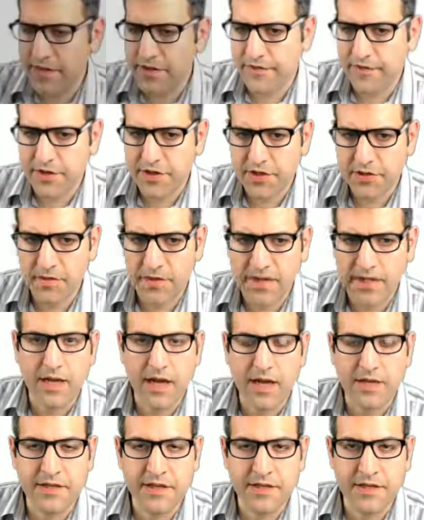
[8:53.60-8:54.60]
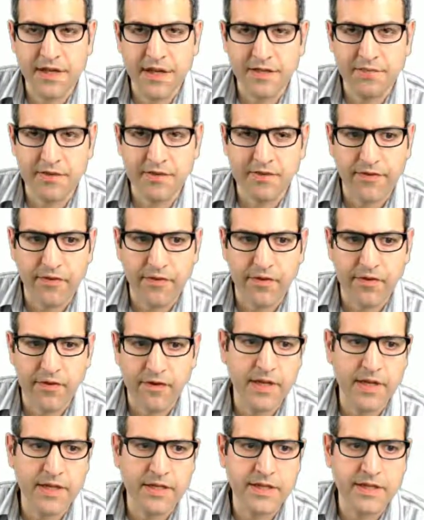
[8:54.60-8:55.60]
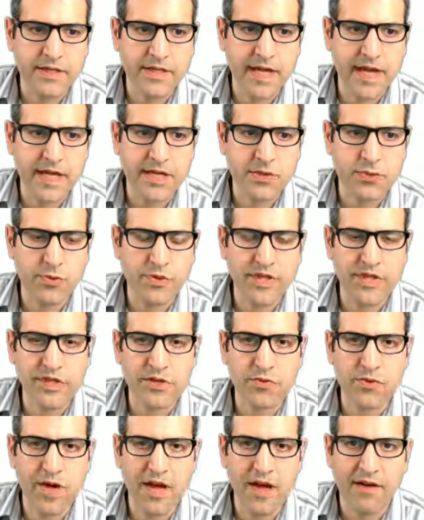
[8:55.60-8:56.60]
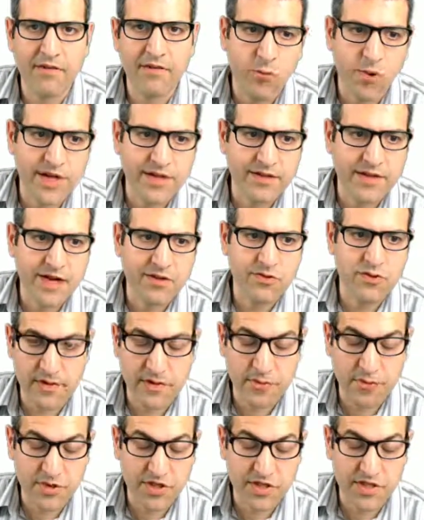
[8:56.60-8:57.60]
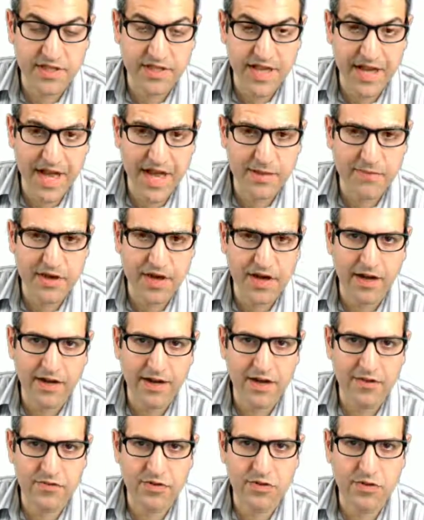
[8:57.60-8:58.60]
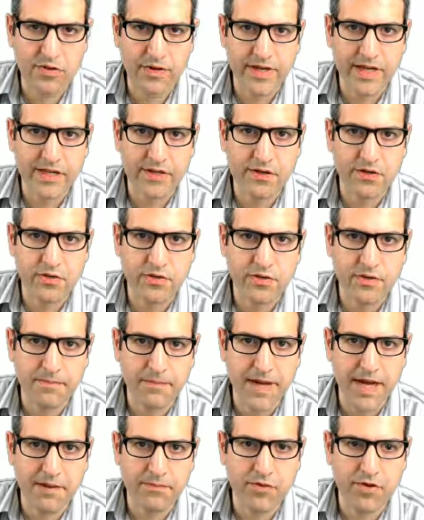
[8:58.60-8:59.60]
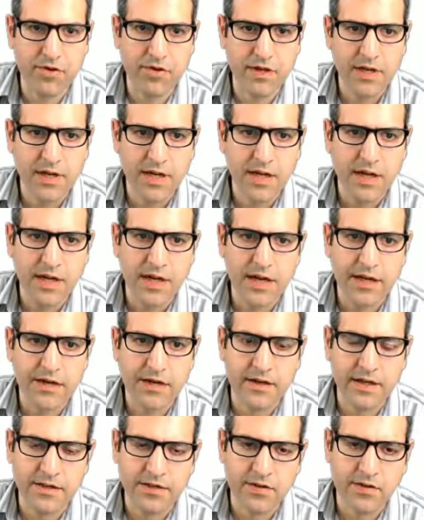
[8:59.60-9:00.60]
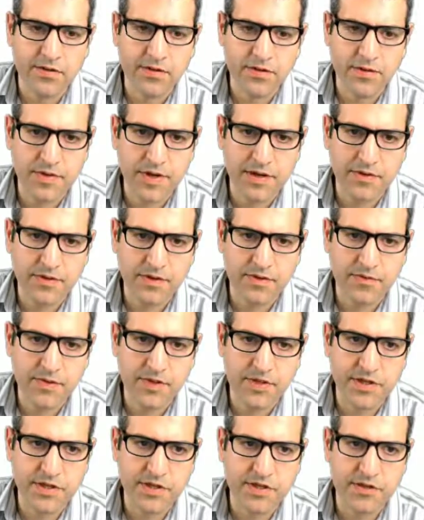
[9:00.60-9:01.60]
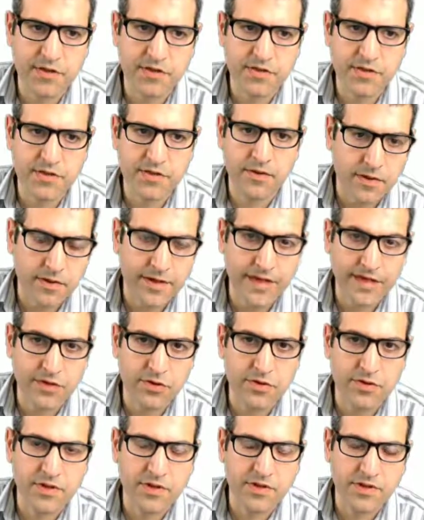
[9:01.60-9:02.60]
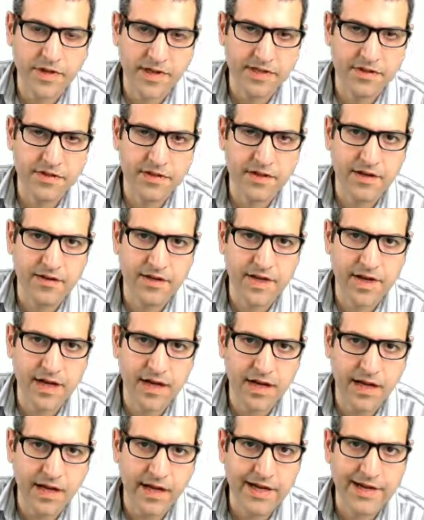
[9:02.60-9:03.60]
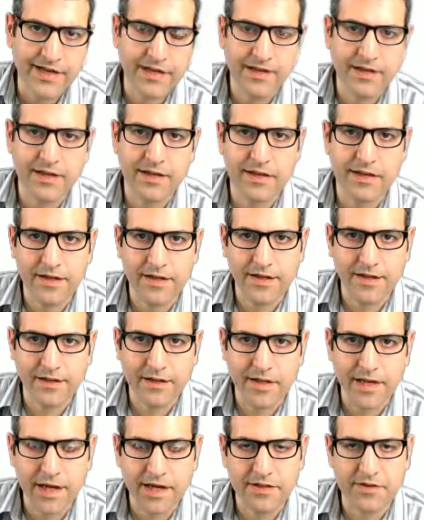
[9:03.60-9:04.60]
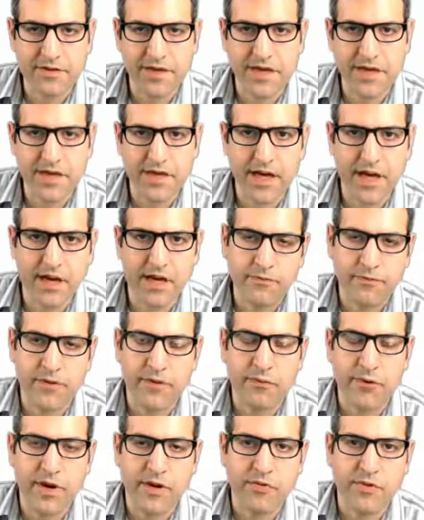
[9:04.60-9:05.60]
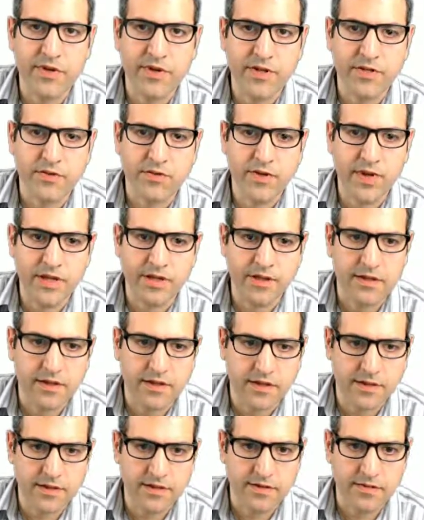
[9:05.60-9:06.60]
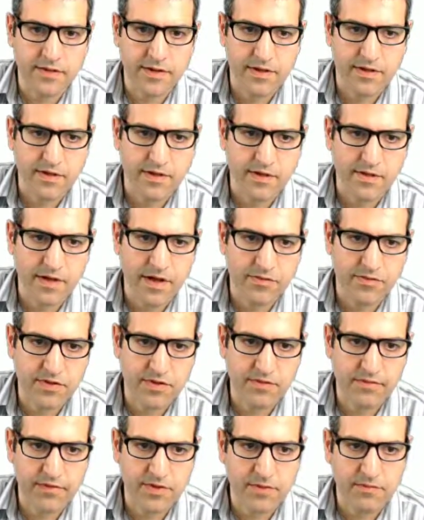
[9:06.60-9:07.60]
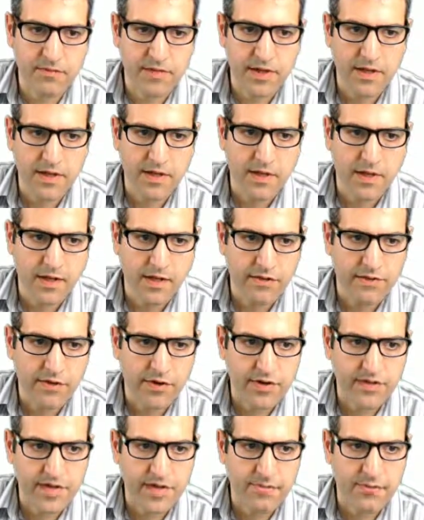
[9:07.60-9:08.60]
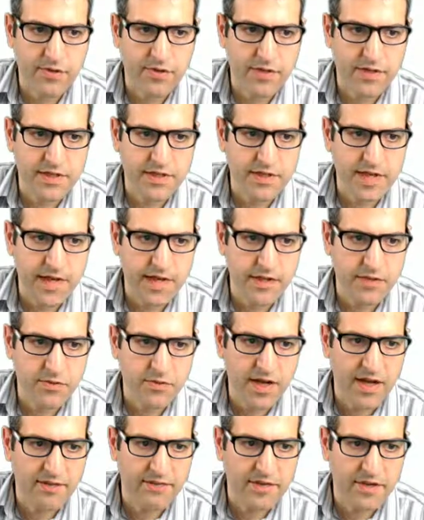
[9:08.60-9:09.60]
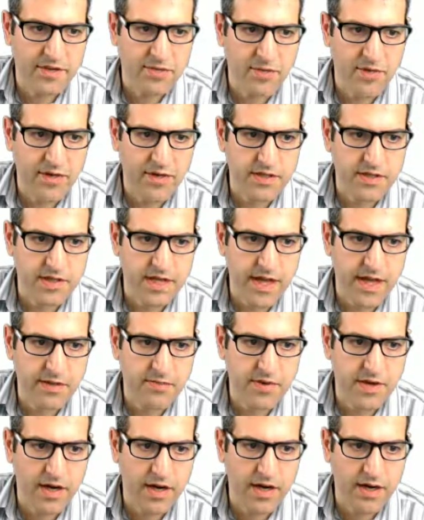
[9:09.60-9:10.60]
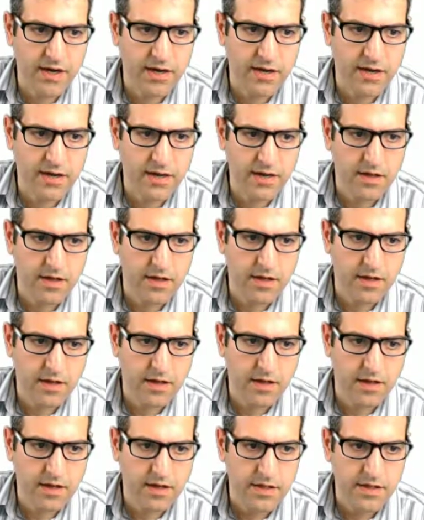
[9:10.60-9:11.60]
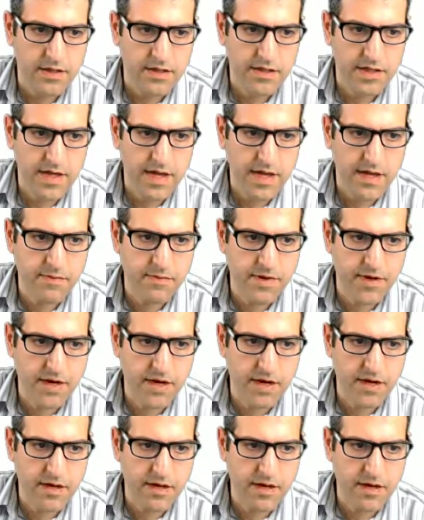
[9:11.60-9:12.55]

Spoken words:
the virtual link, as I said before, in this case we need to have one router, which is the ABR router, connected to the backbone, and another also router which is also connected to the transit area, and the other area from where we need to get the routing from. For example, in this case we have this one is the ABR. It is the ABR,